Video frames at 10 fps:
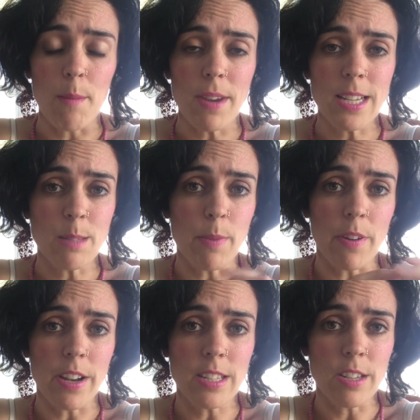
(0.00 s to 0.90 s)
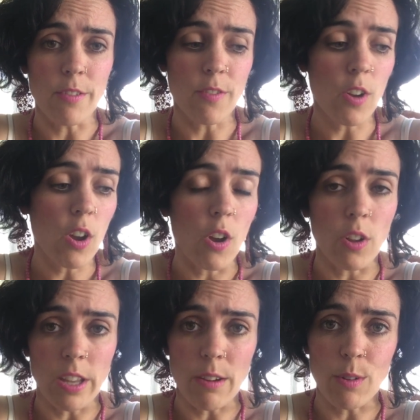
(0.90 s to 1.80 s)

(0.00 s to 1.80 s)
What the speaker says: experience of early